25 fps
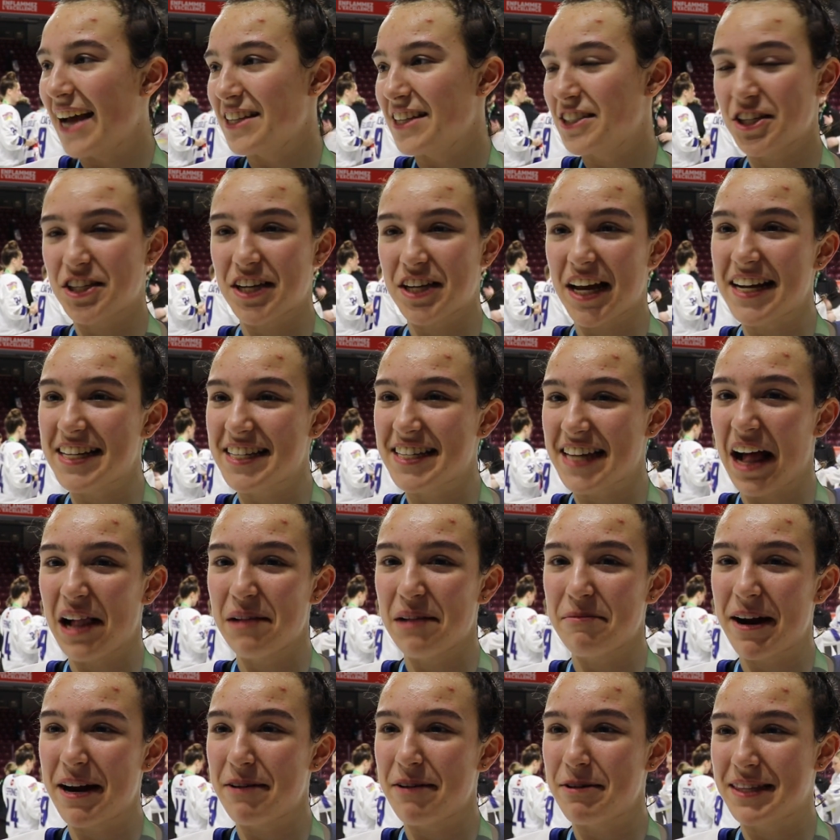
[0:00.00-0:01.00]
Just going to
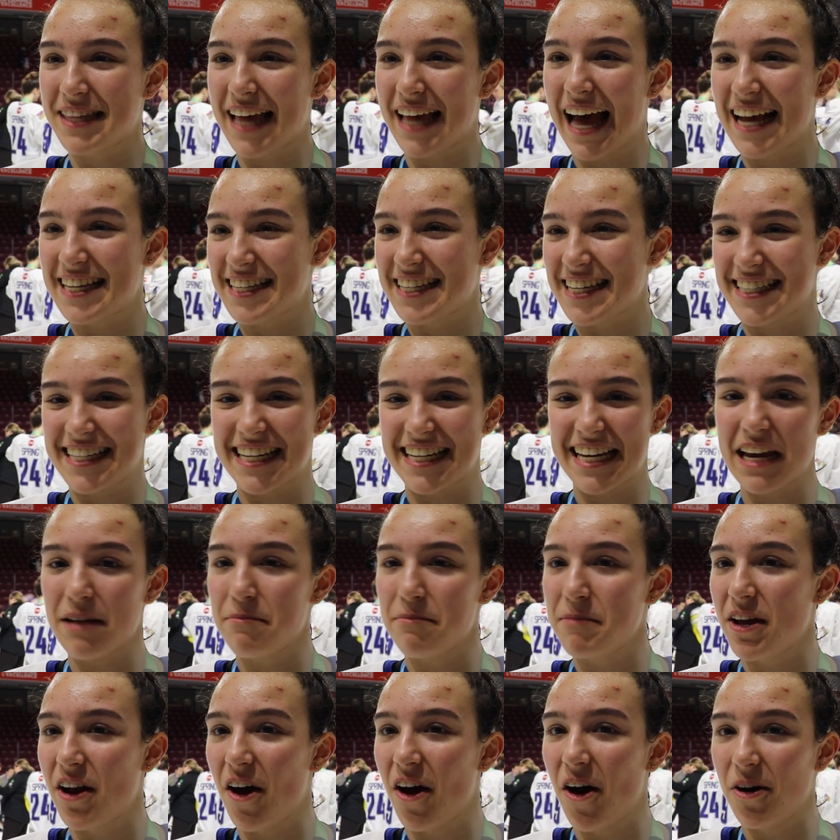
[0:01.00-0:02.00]
celebrate with as a
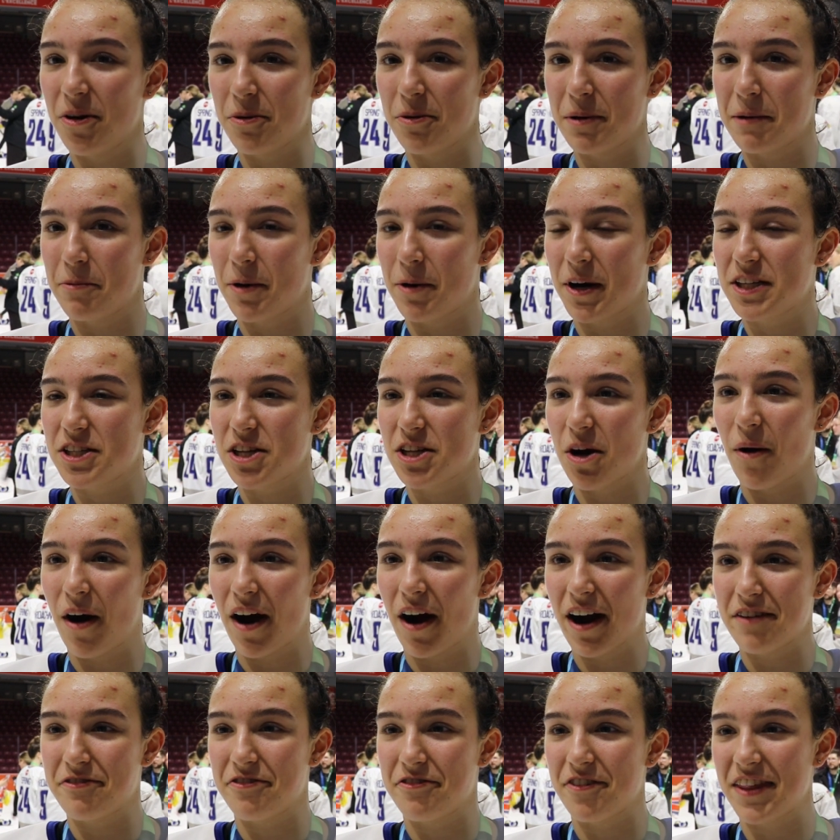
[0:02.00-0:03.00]
team. You know, we work so
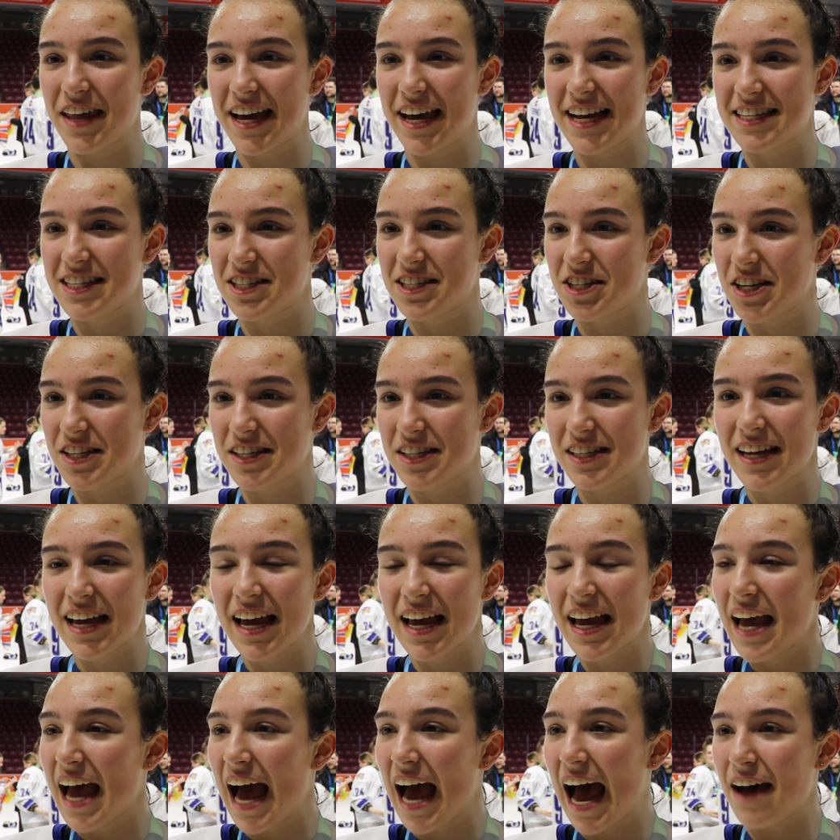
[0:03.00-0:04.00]
hard for this. Just
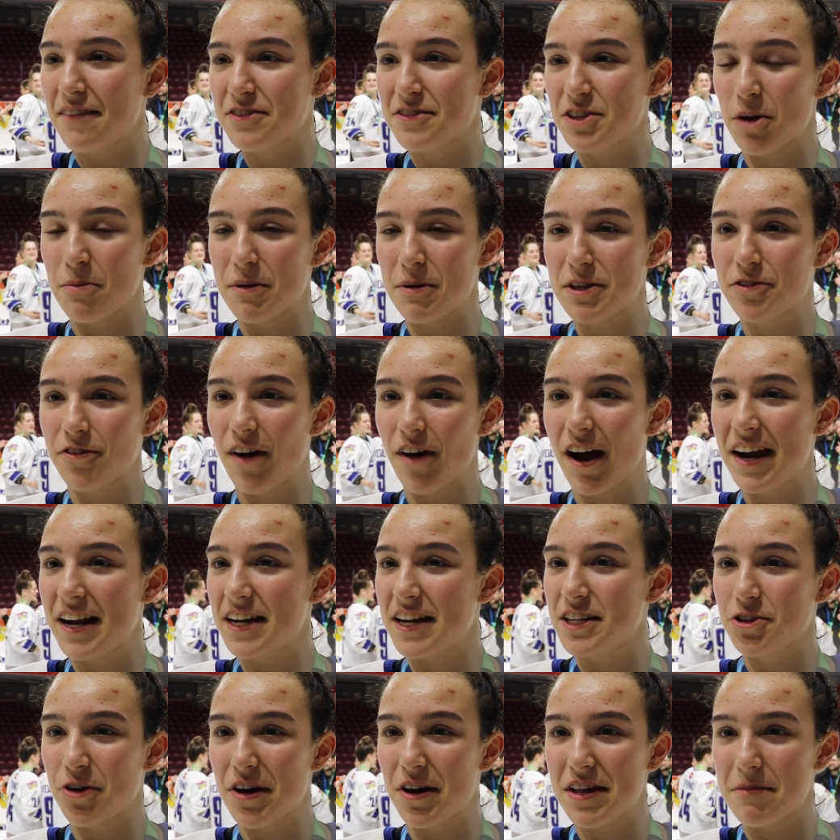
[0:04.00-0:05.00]
have so much fun and
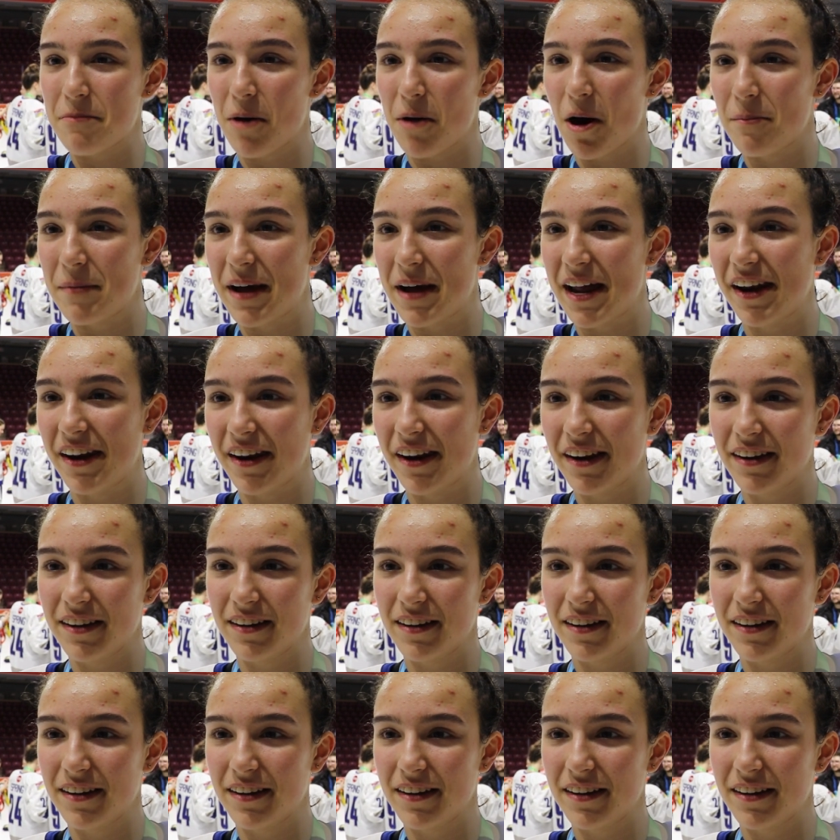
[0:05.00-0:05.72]
enjoy the moment.